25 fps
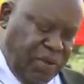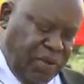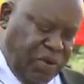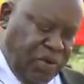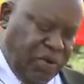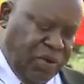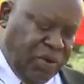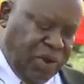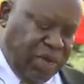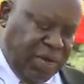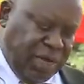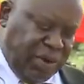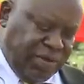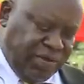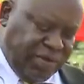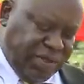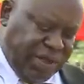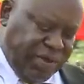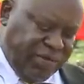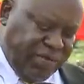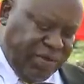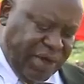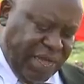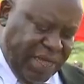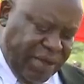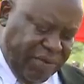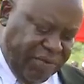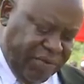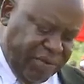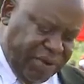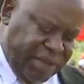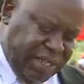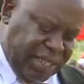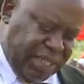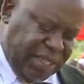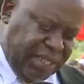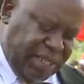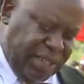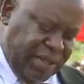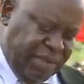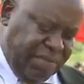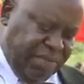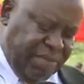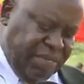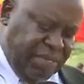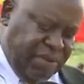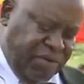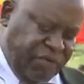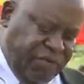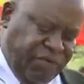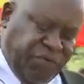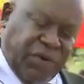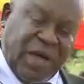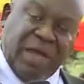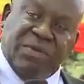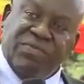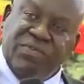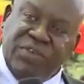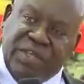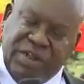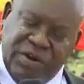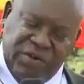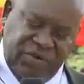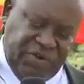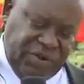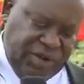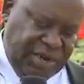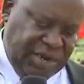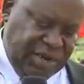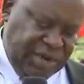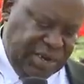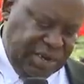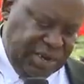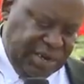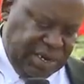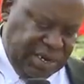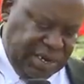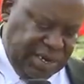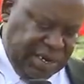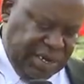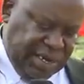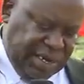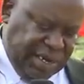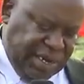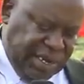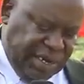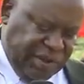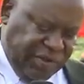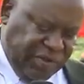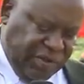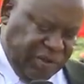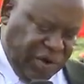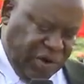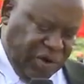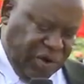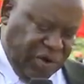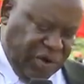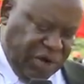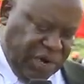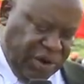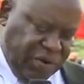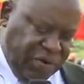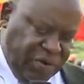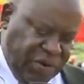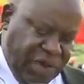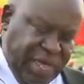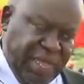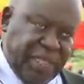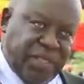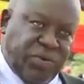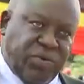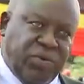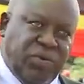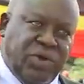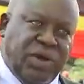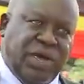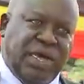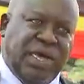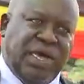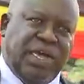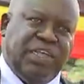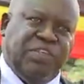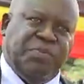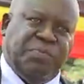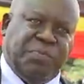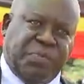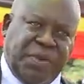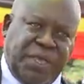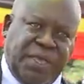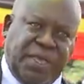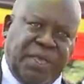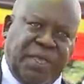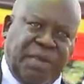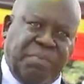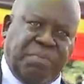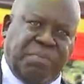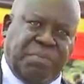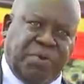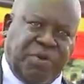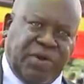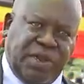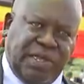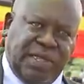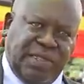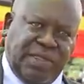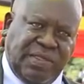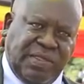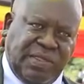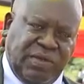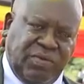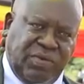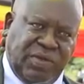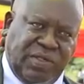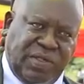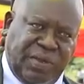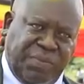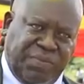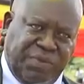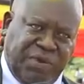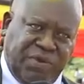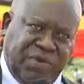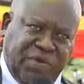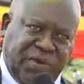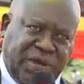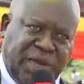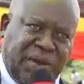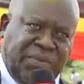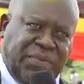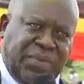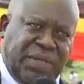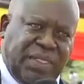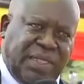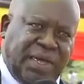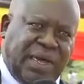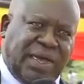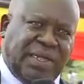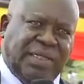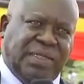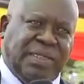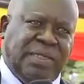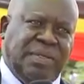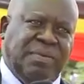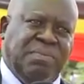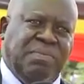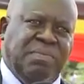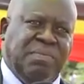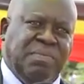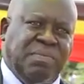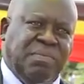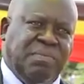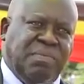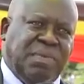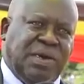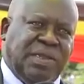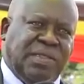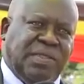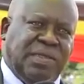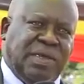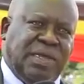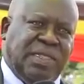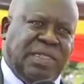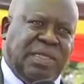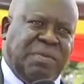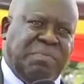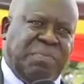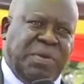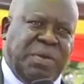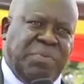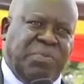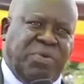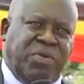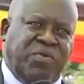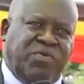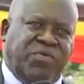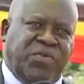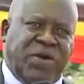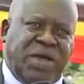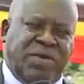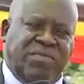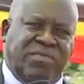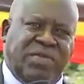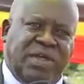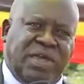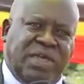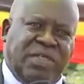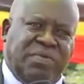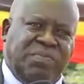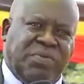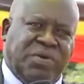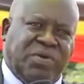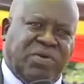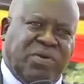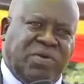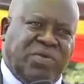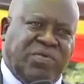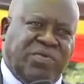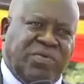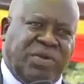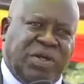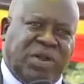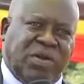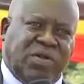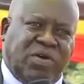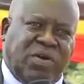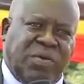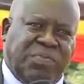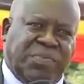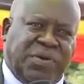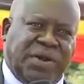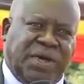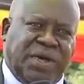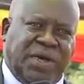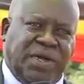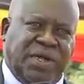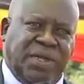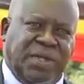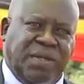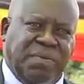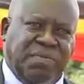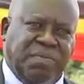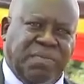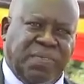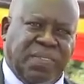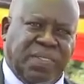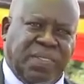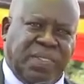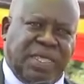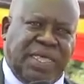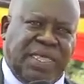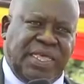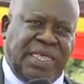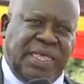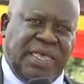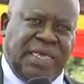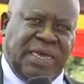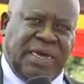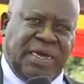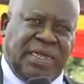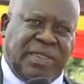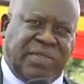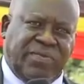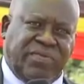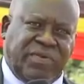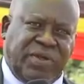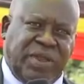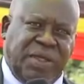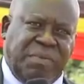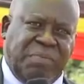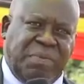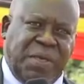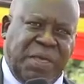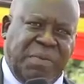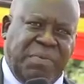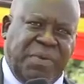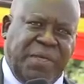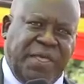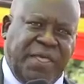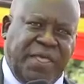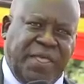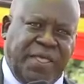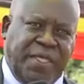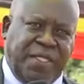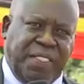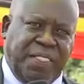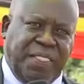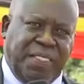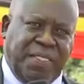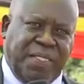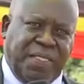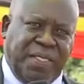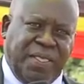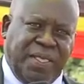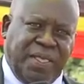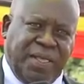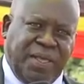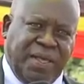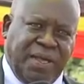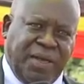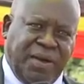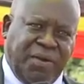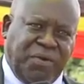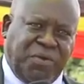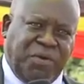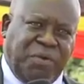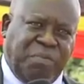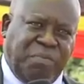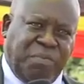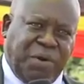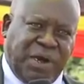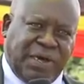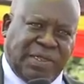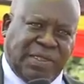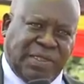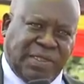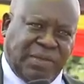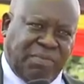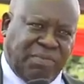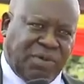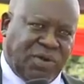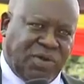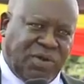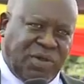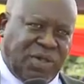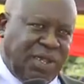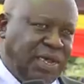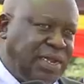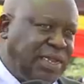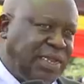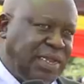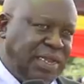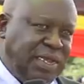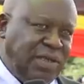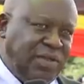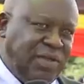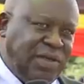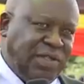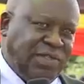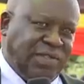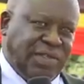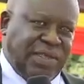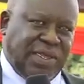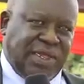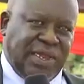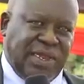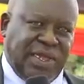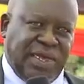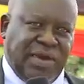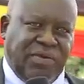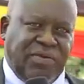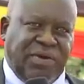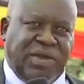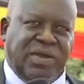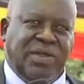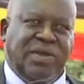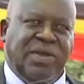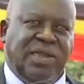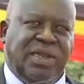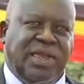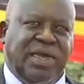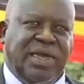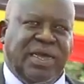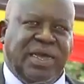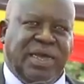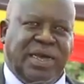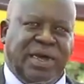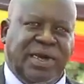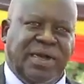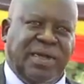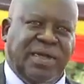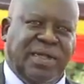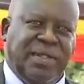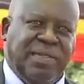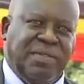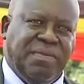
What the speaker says: OKELLO survived with 5 children. Soro Nangwait, who is ASP, police, he was supposed to come with us, but she has a baby of 5 days because of the helicopter. The ears for the baby would burst because that thing you're seeing there when you're in the air